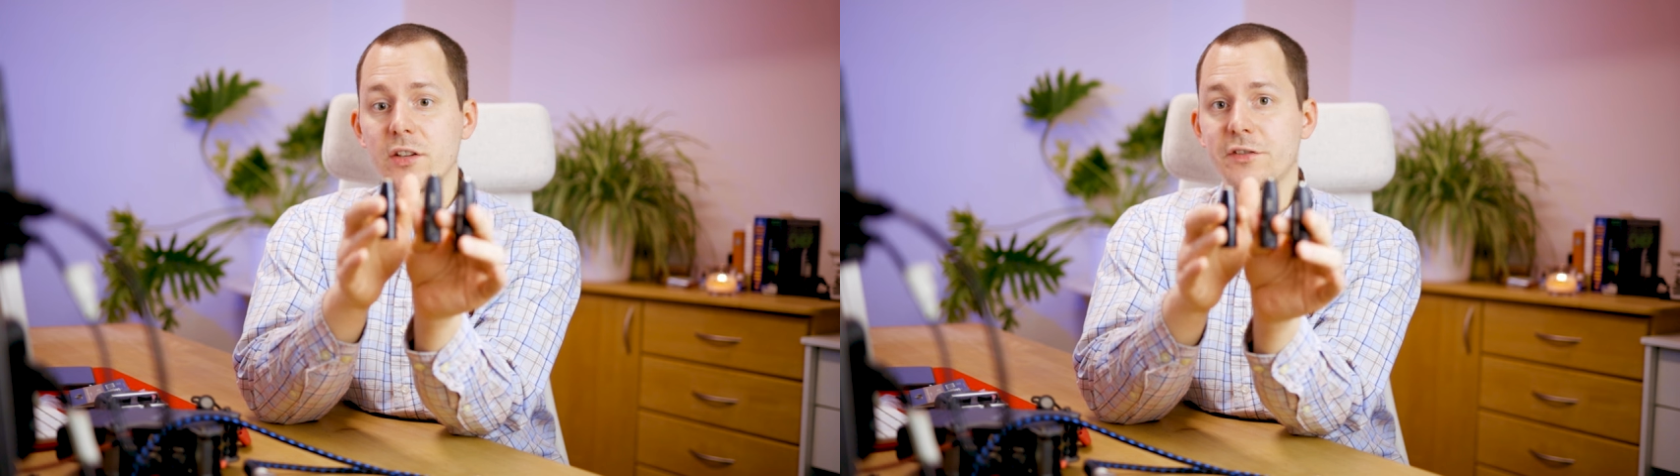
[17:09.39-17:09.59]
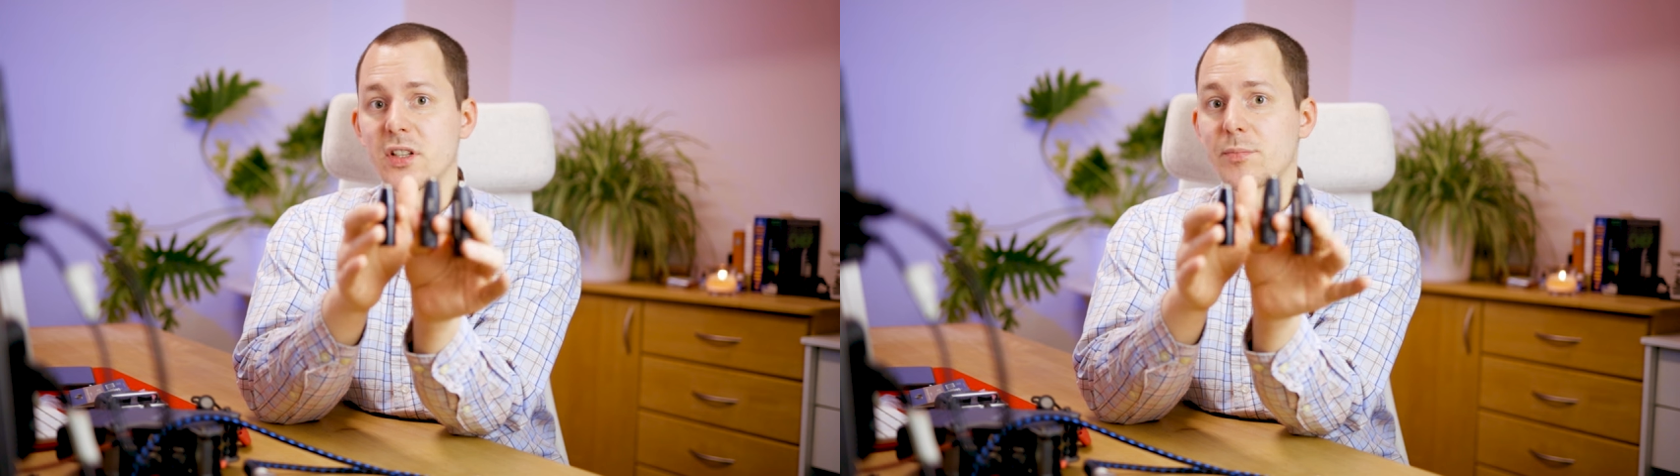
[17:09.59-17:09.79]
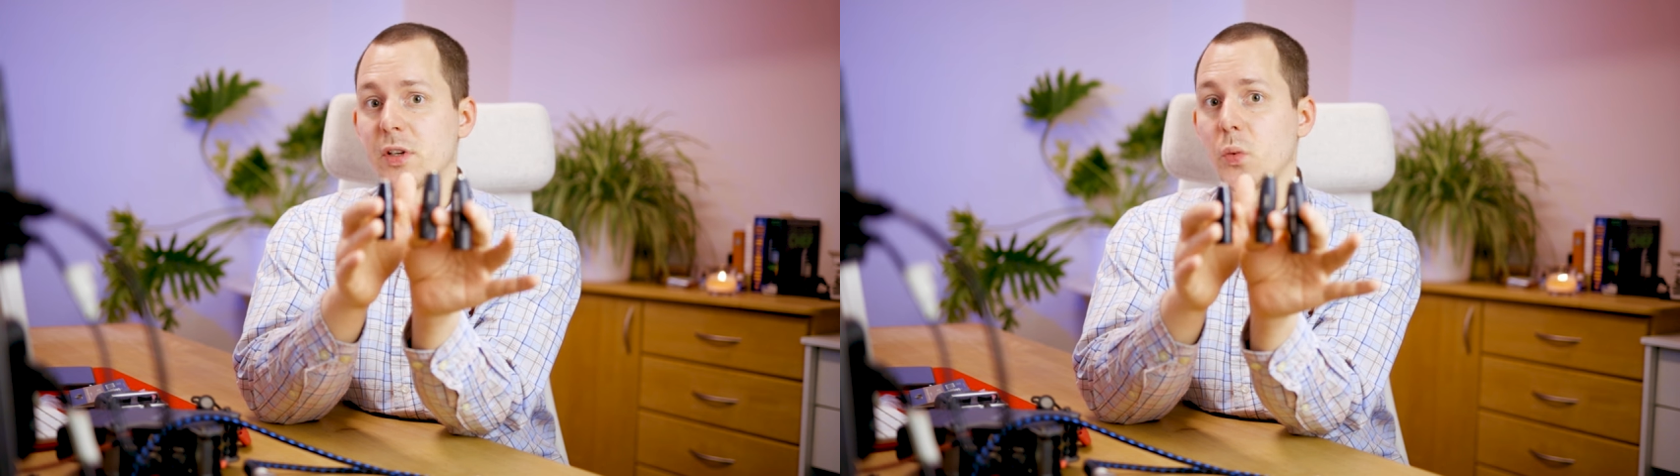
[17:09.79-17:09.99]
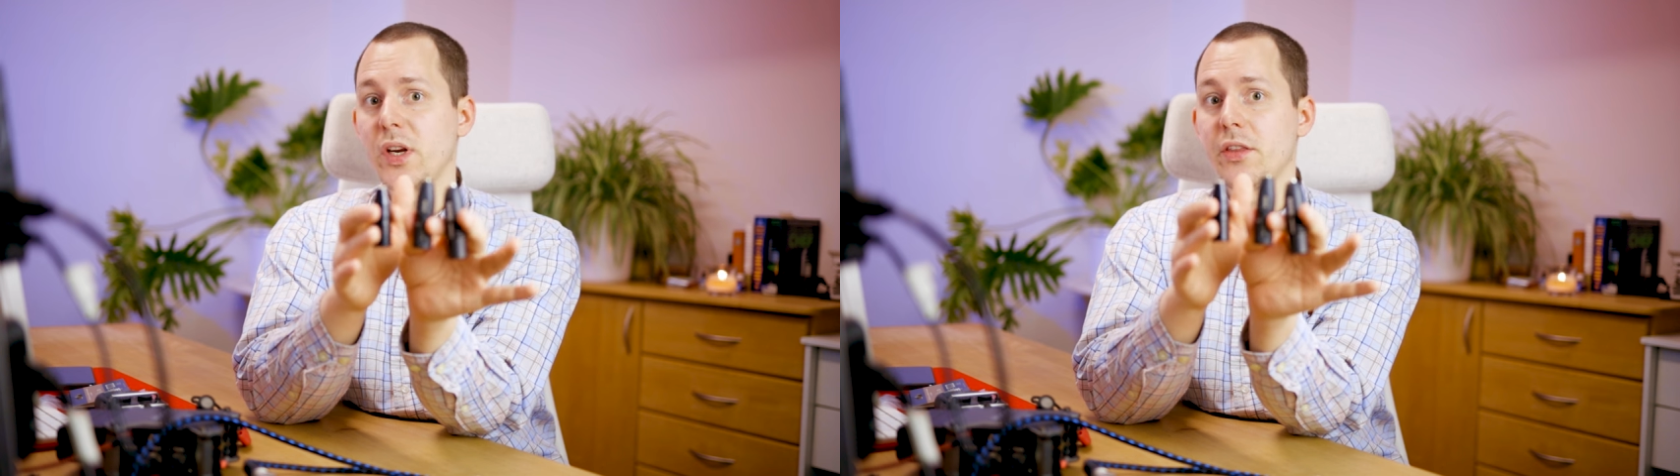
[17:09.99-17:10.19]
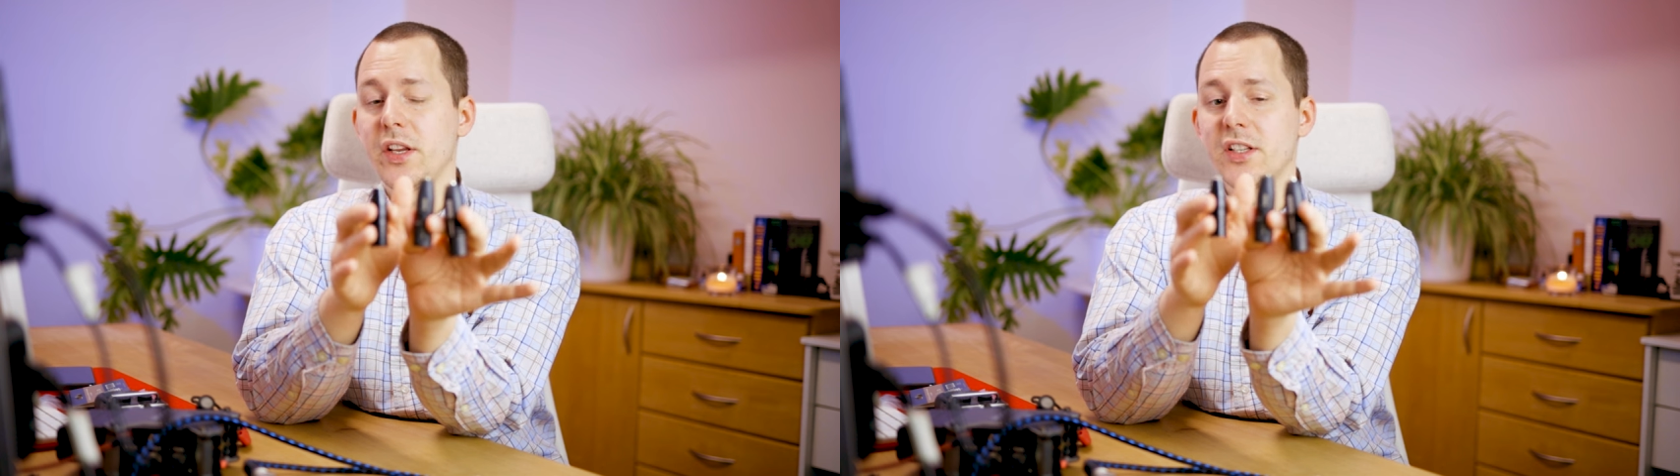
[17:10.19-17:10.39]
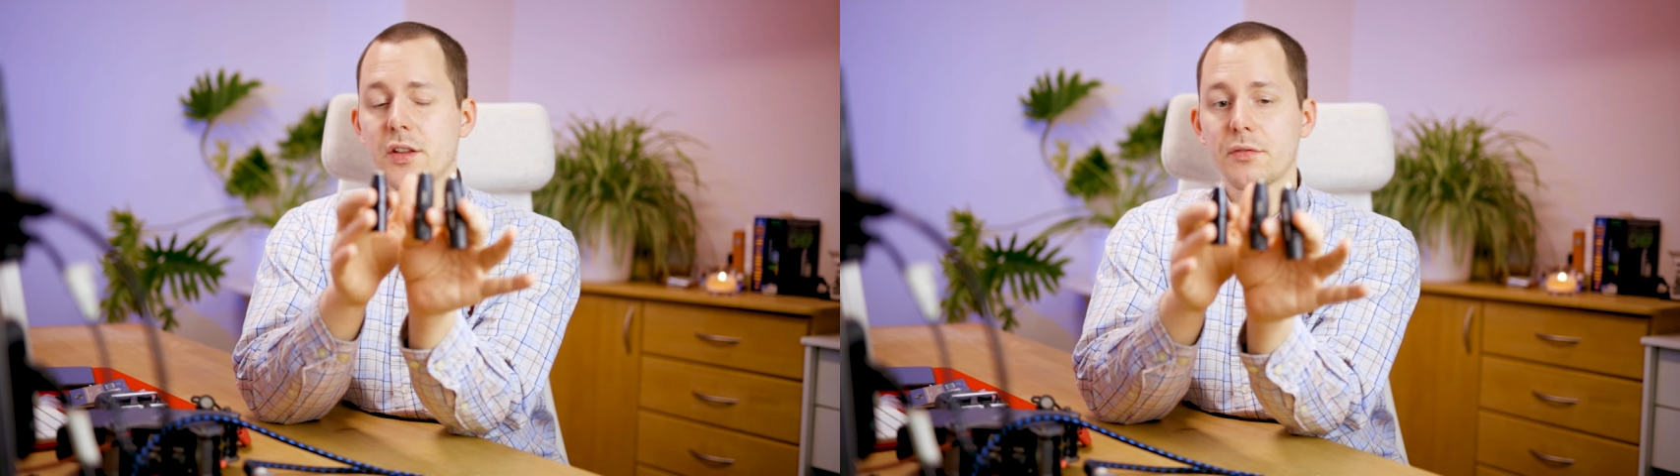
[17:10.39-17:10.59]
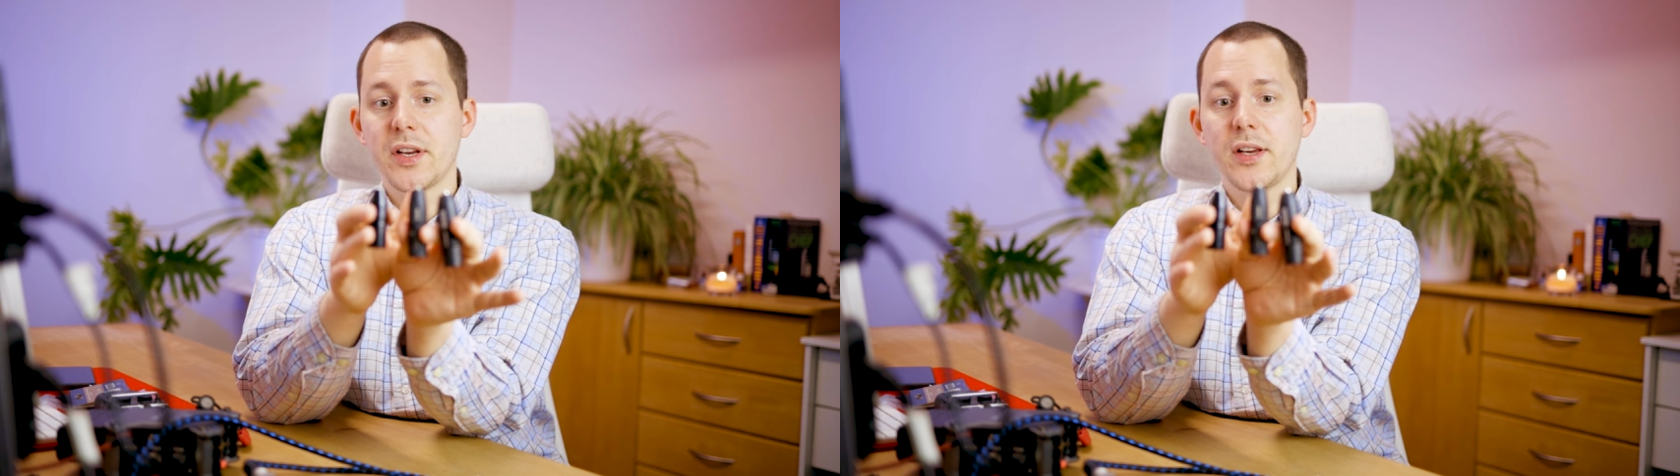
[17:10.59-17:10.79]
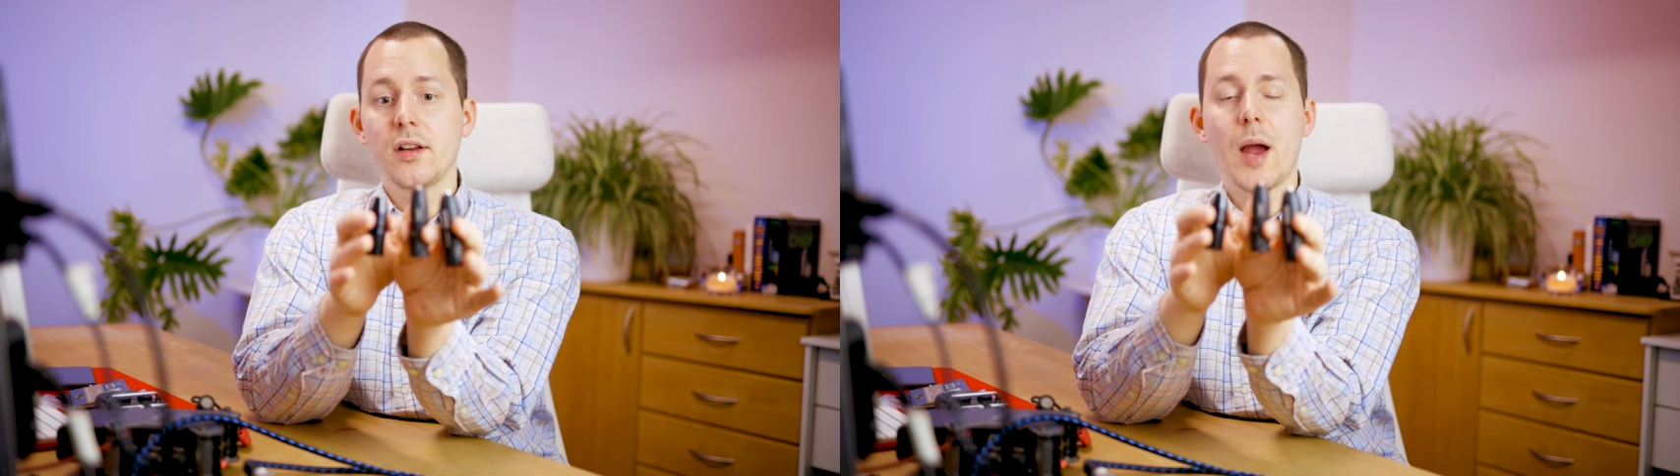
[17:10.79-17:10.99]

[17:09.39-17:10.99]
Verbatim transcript: difference between these three,